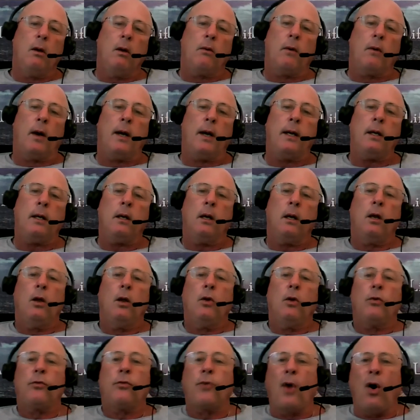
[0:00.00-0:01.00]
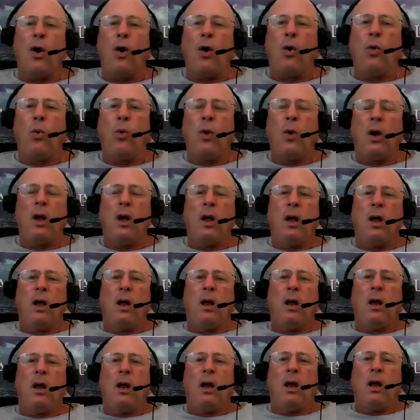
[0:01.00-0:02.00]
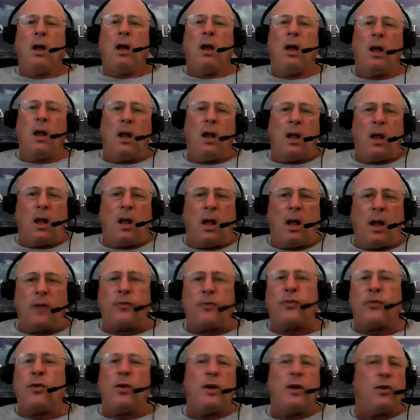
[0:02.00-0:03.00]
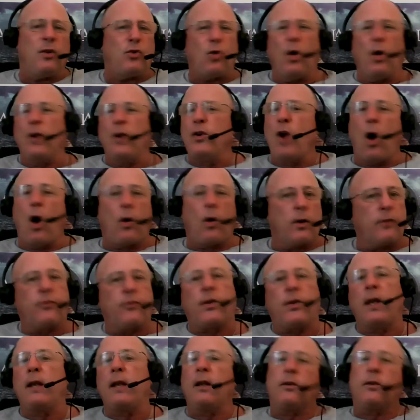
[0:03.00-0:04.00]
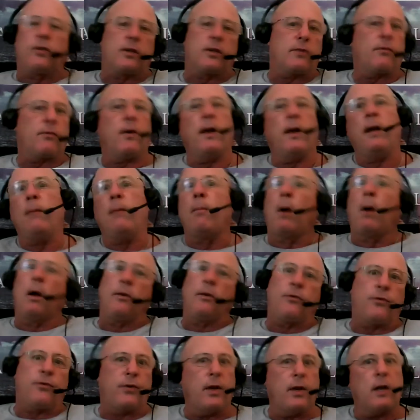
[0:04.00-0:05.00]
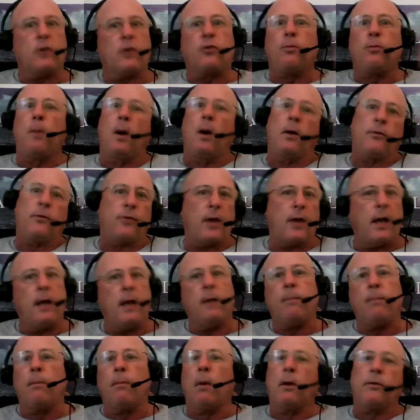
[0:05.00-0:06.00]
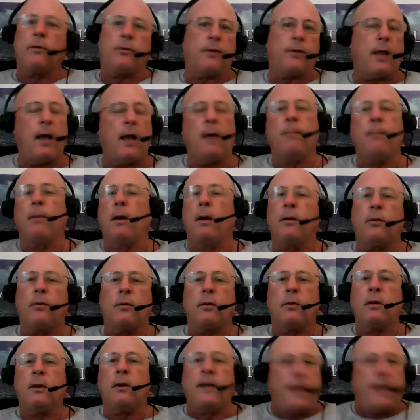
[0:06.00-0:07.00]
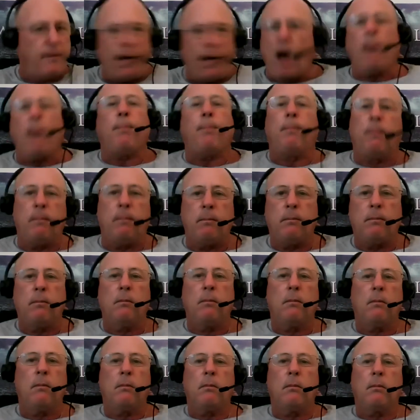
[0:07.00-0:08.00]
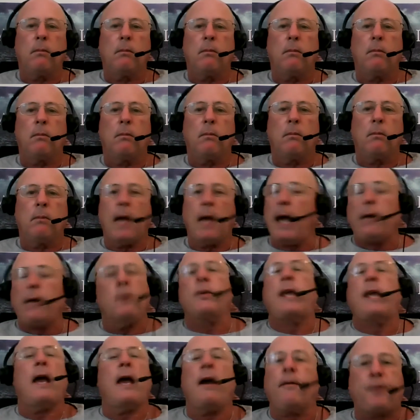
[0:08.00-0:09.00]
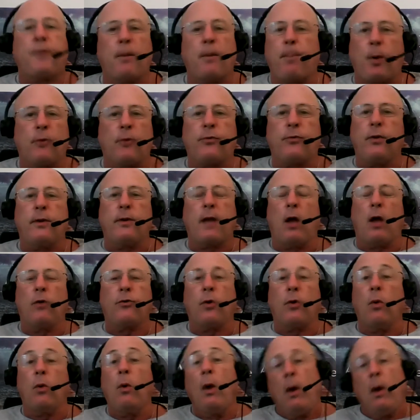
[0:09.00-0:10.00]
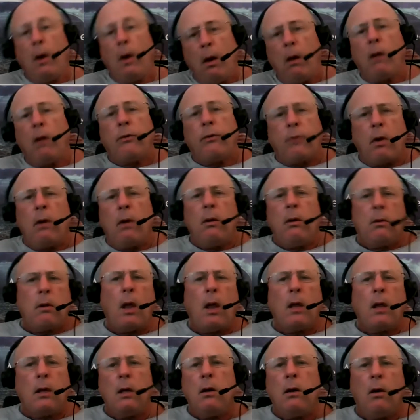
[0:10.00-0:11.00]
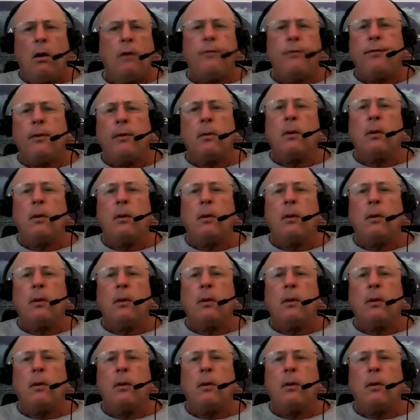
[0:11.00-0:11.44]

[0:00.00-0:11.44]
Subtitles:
Right? So as soon as you're noticing it's 3 months, 6 months, 8 months, 10 months, give up. I don't care if the person tells you it's going to take enough.